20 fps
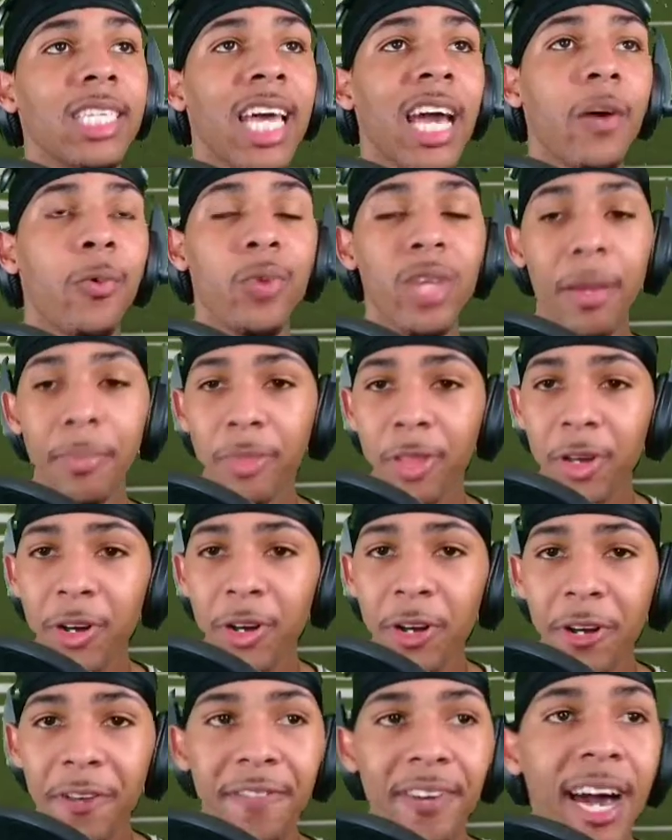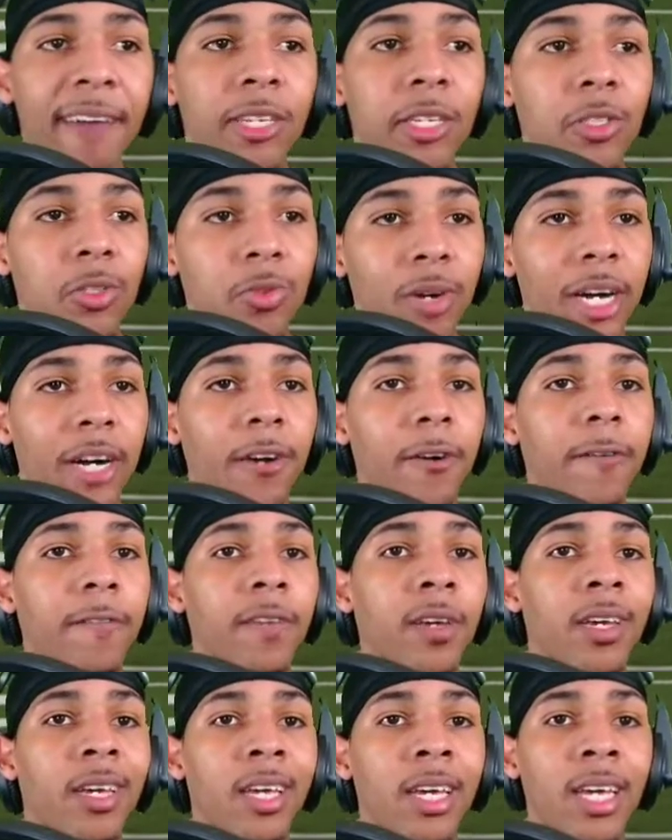half. We up 35 to
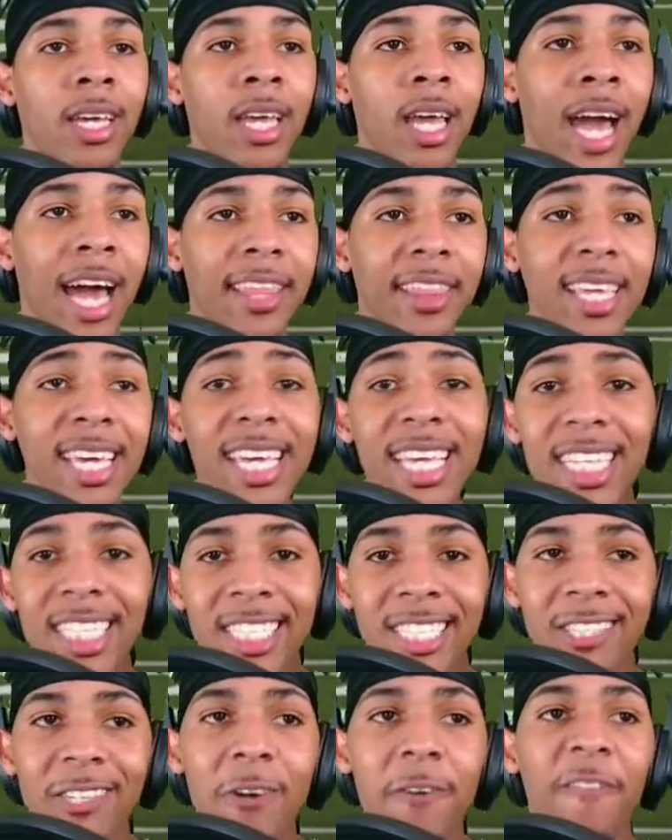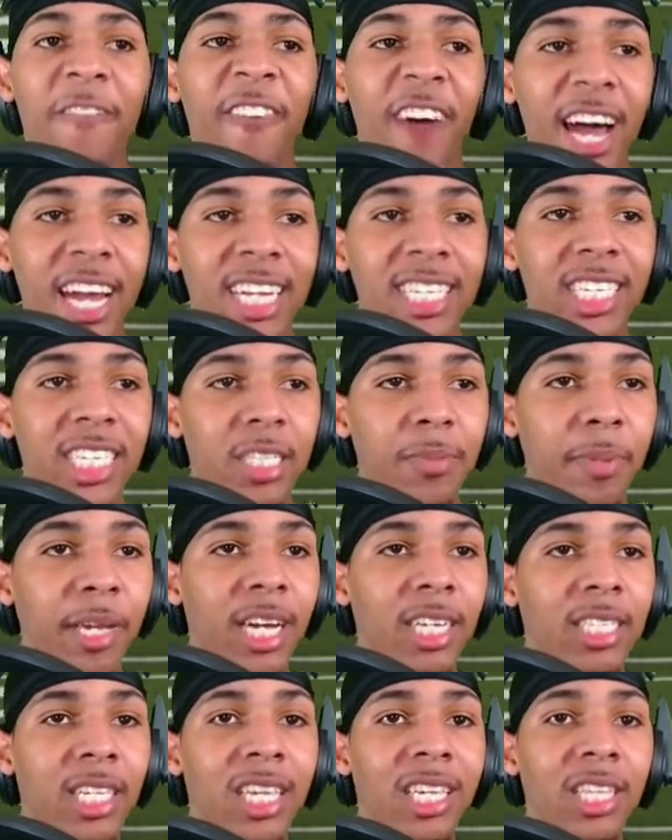12. I think he's still fighting just
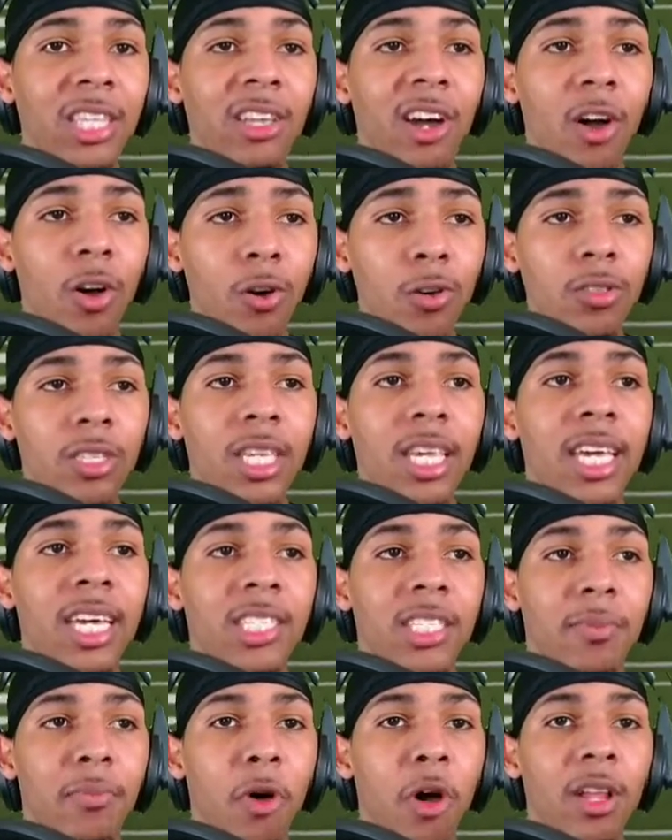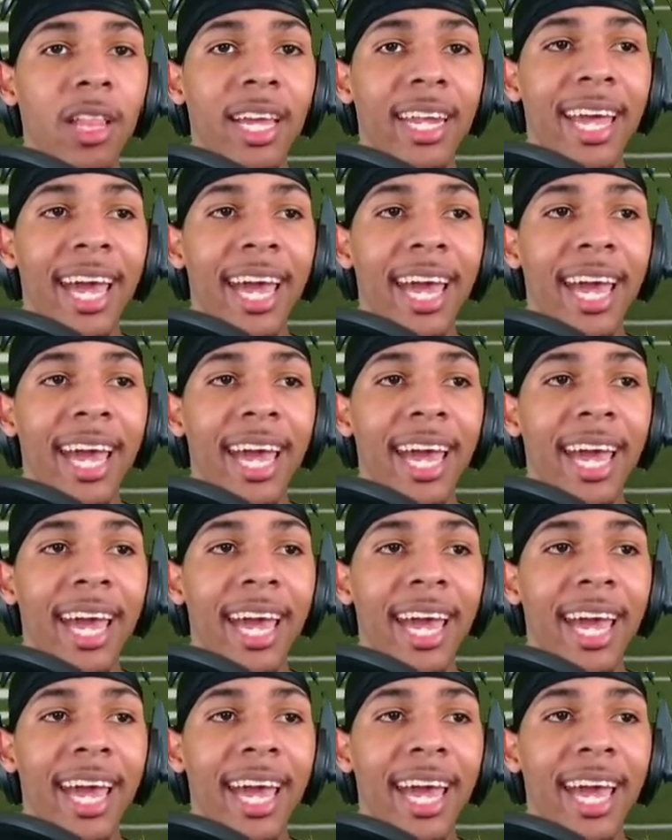because he knows he gets ball at